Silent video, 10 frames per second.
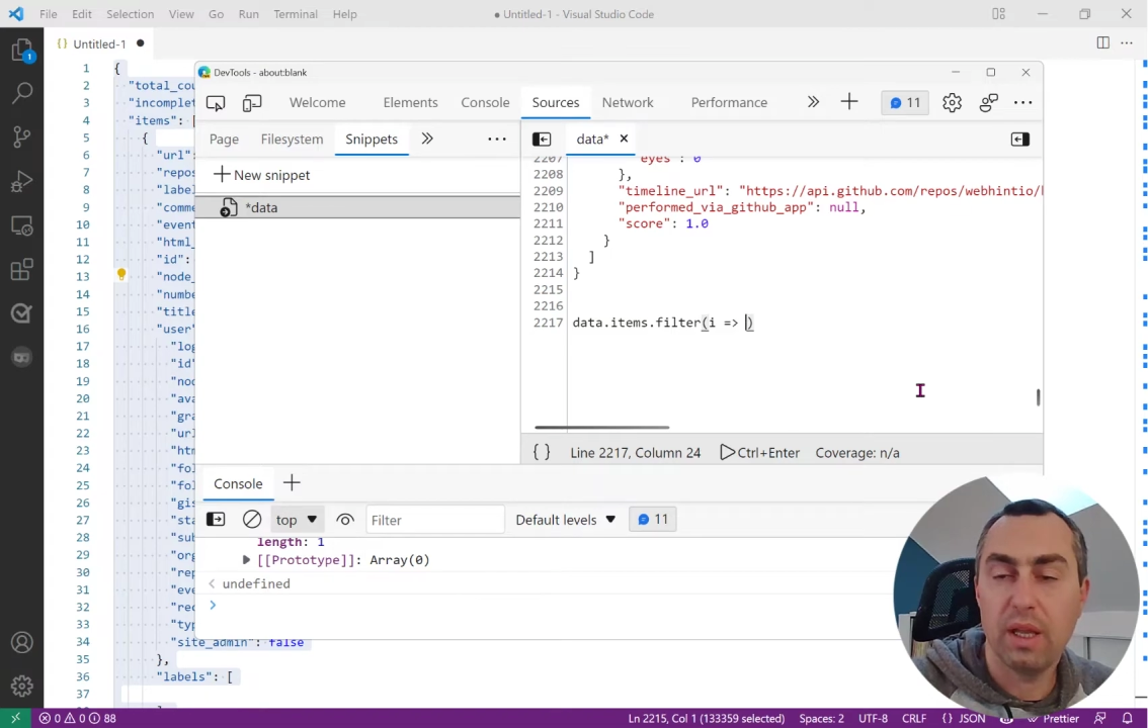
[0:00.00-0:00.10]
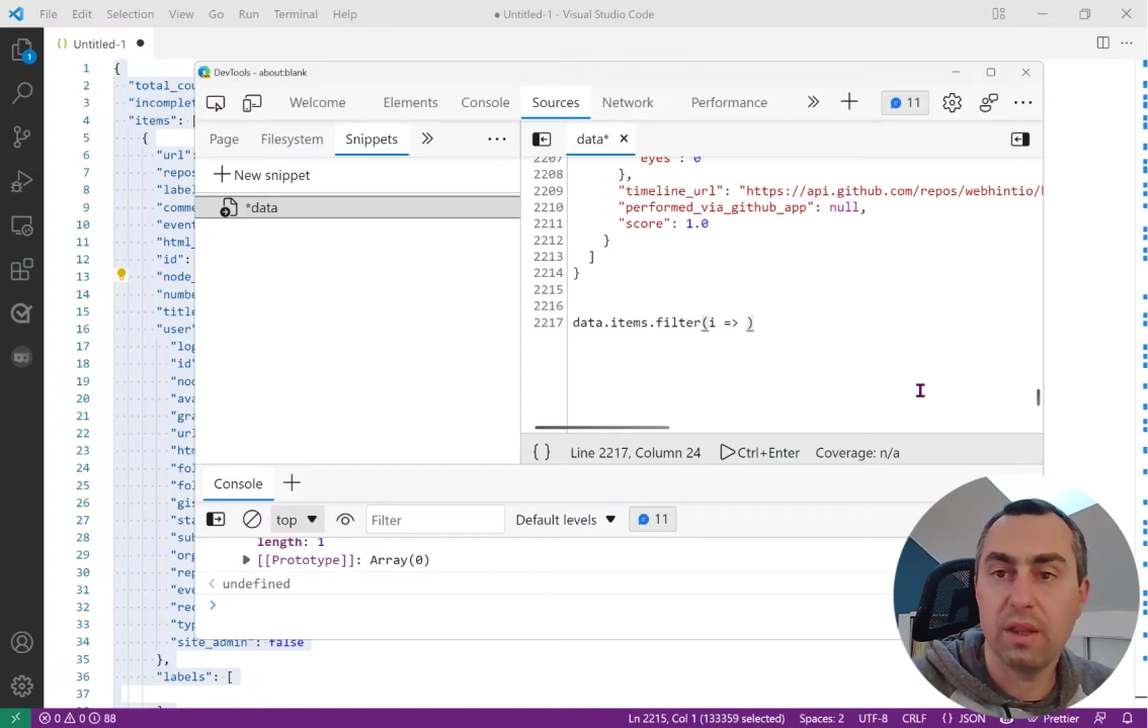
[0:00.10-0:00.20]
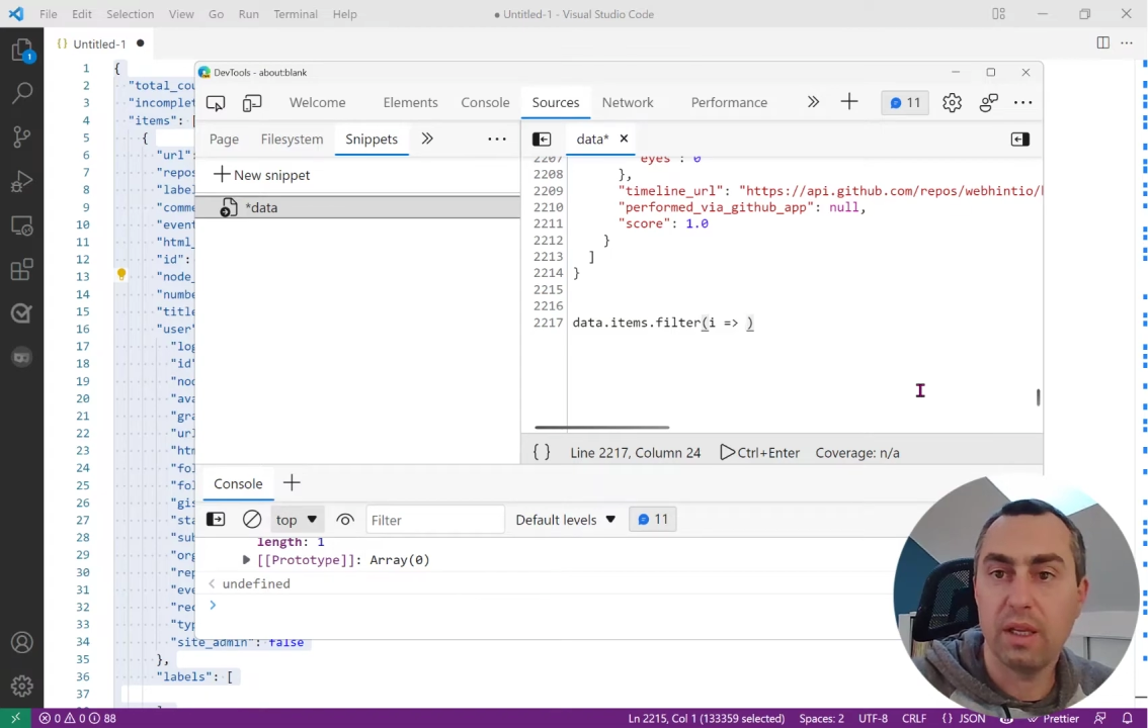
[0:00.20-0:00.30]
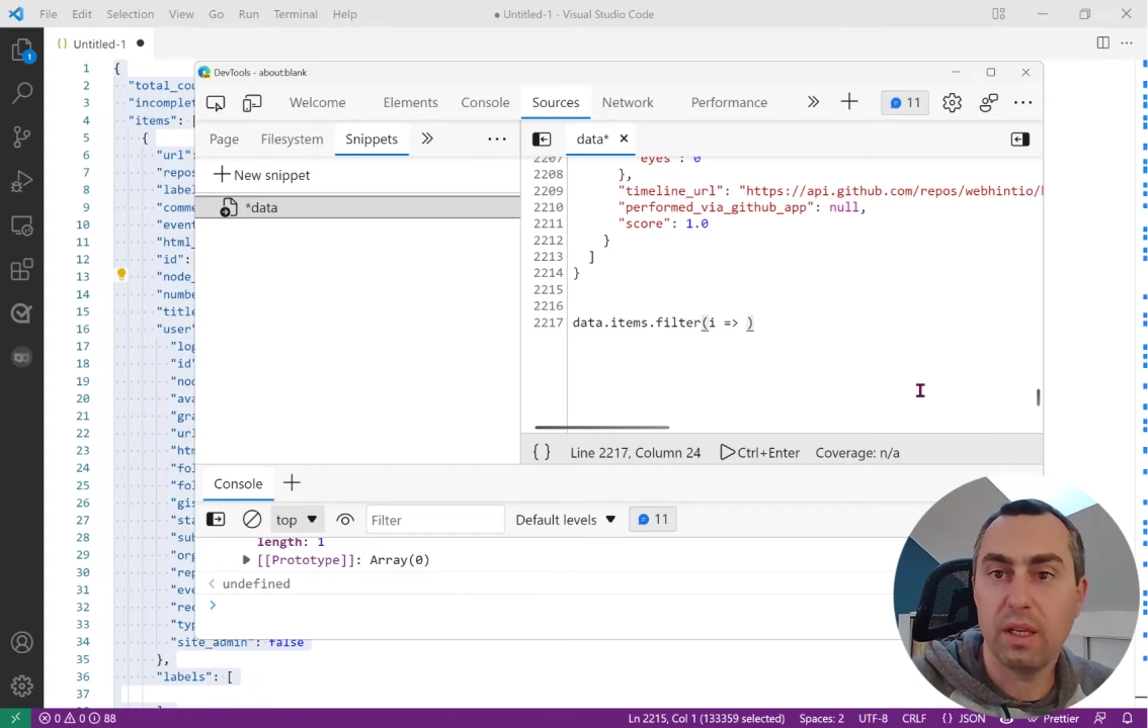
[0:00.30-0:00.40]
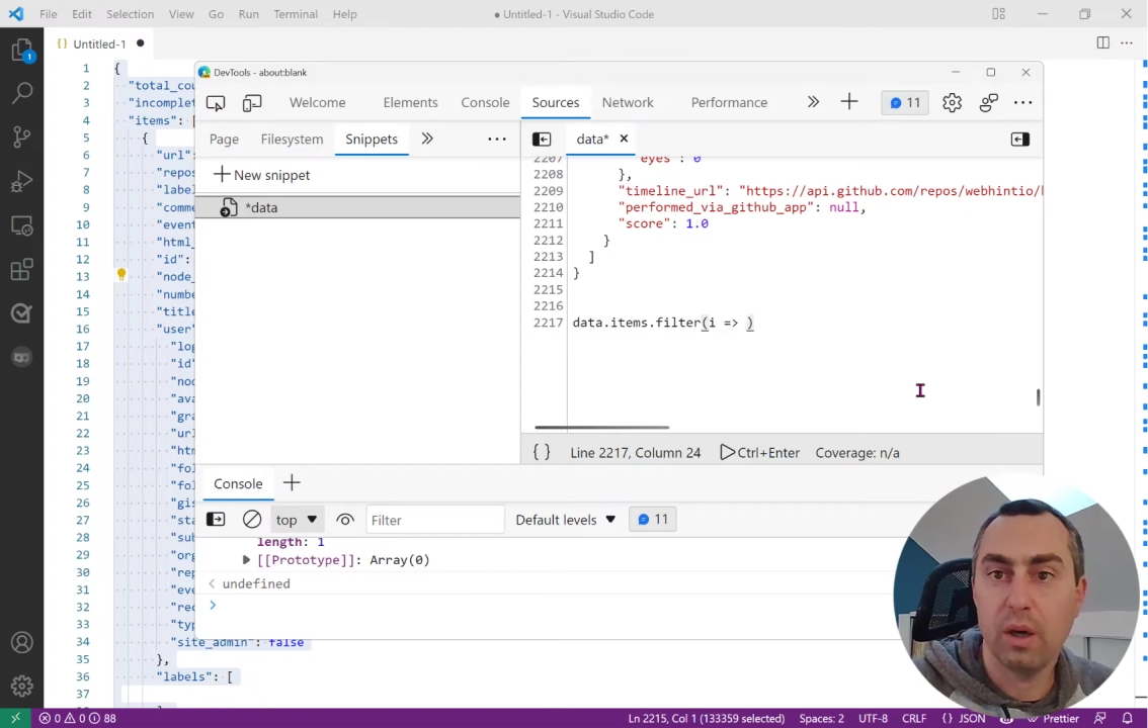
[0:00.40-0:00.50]

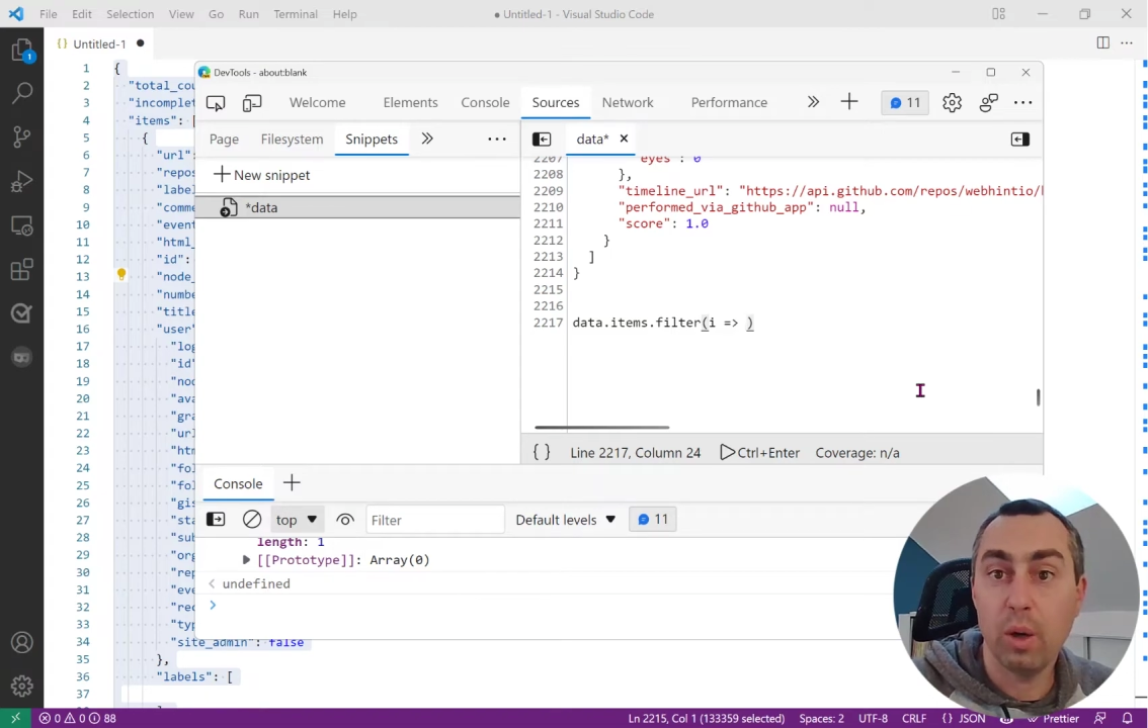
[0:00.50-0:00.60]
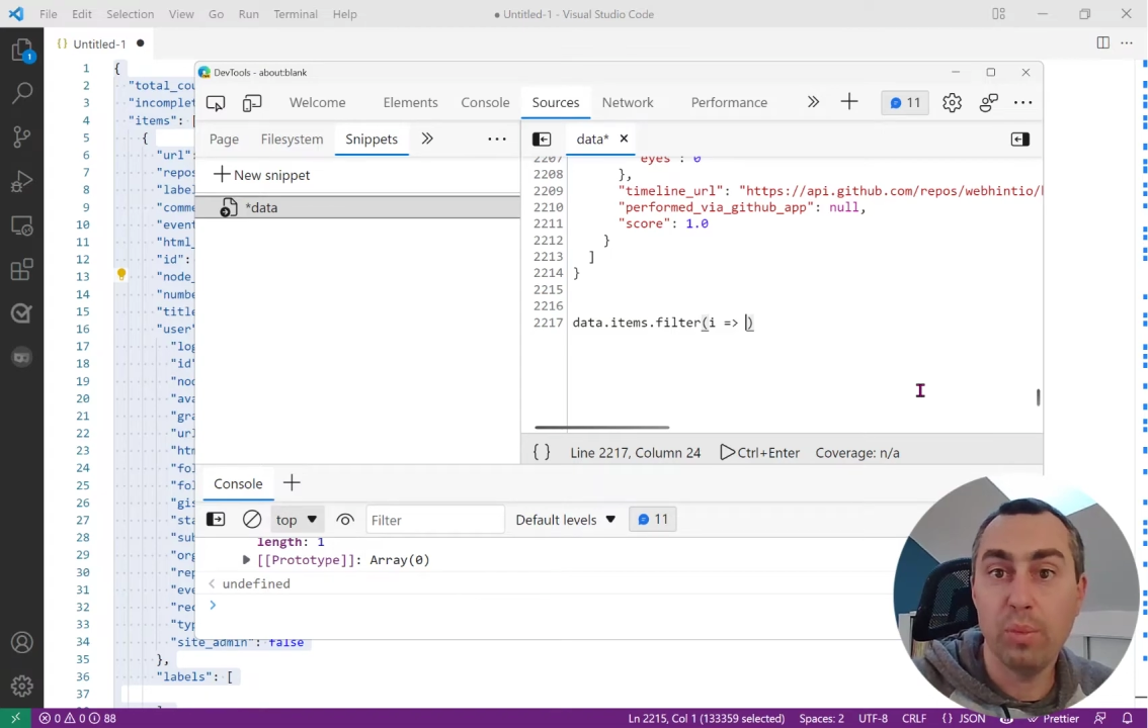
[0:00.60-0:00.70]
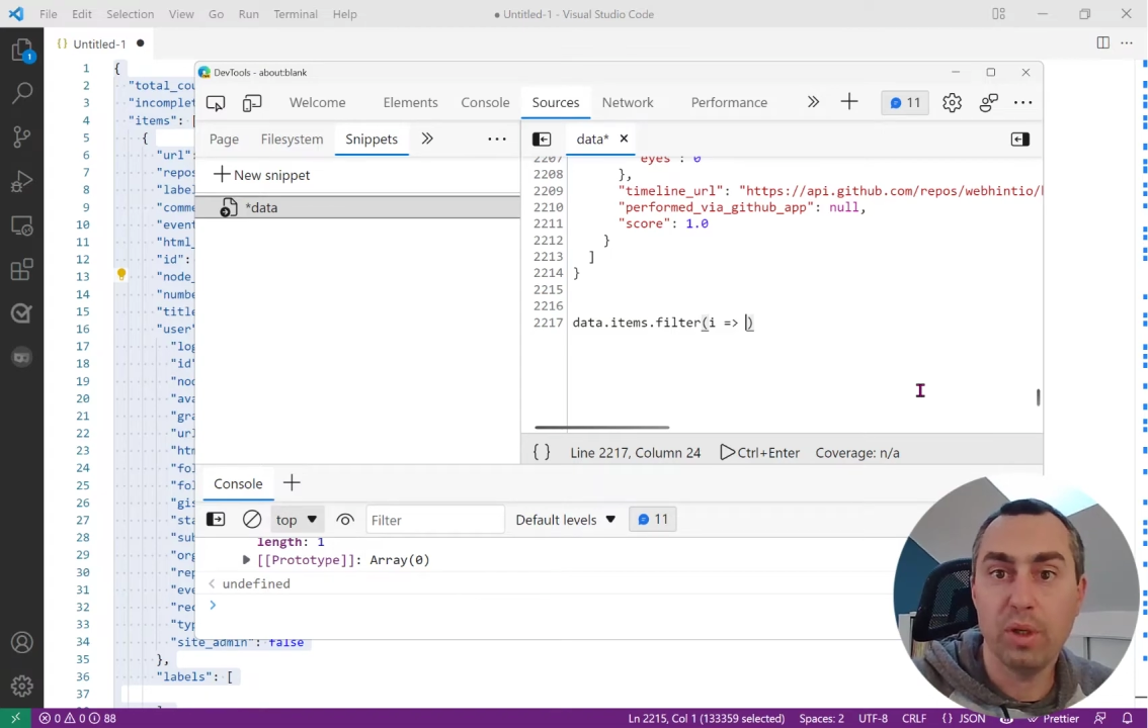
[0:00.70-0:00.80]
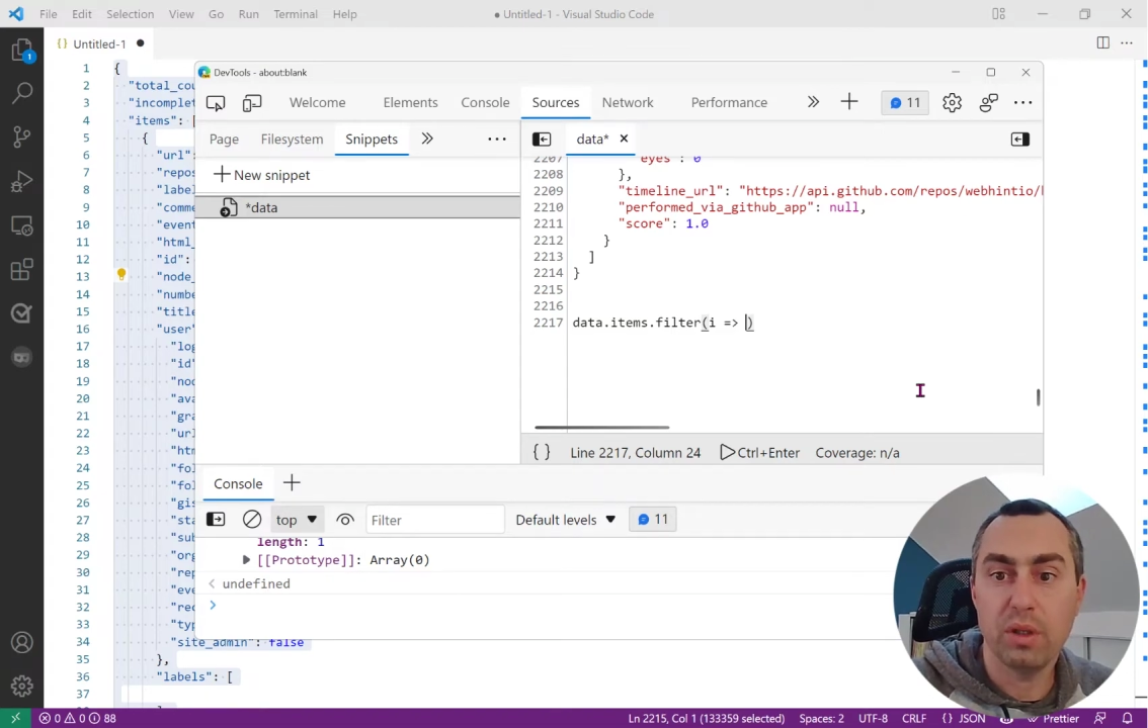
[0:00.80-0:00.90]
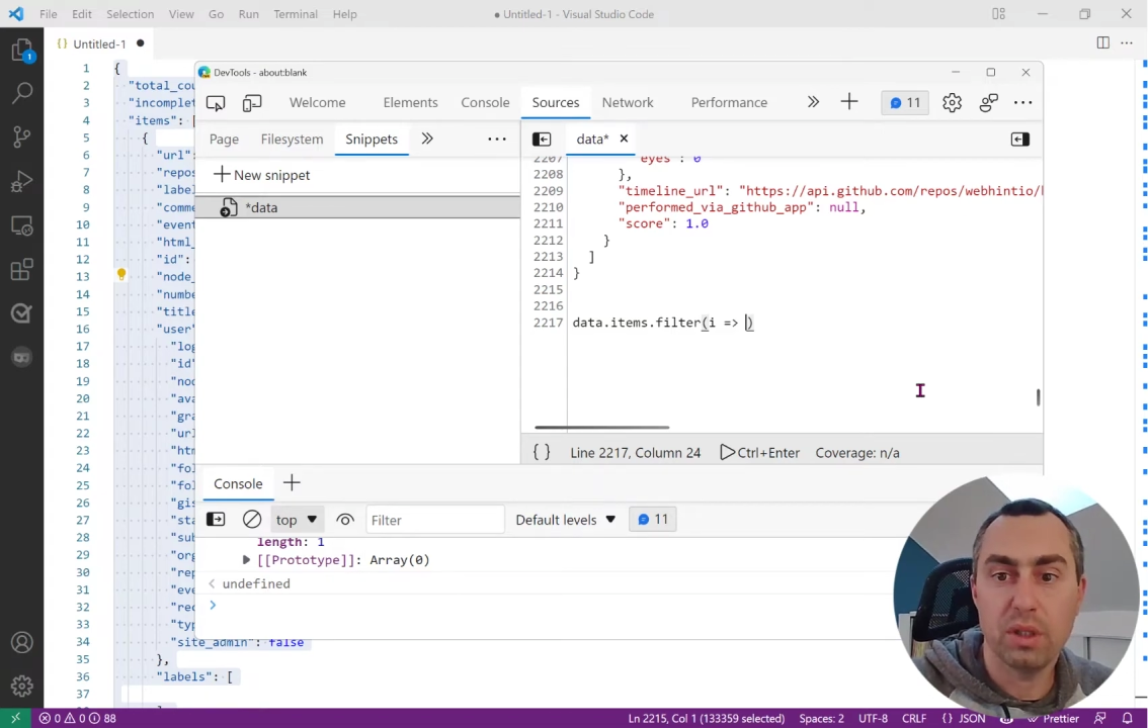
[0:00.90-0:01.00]
the
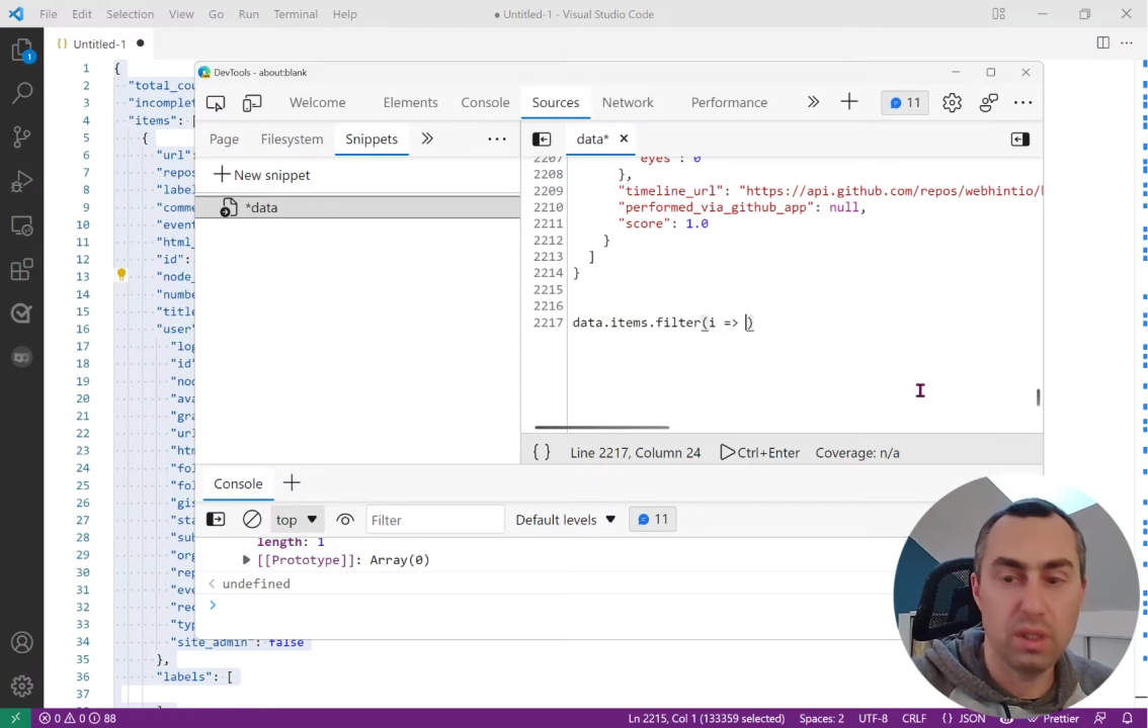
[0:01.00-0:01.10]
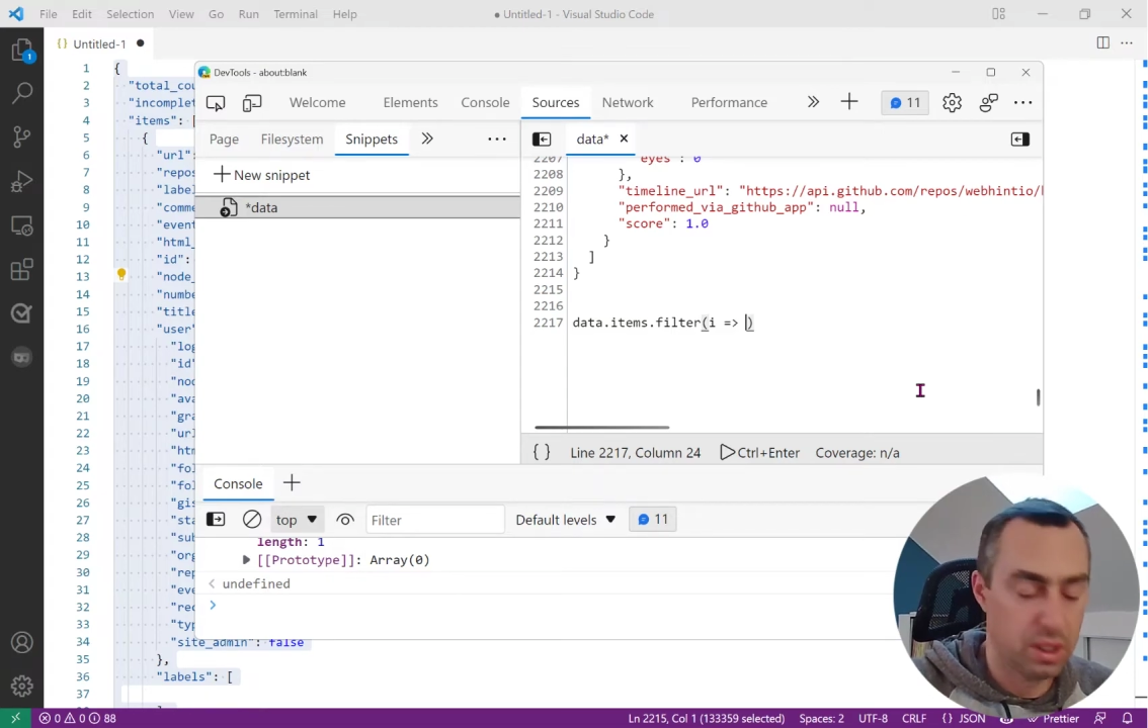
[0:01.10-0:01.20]
opened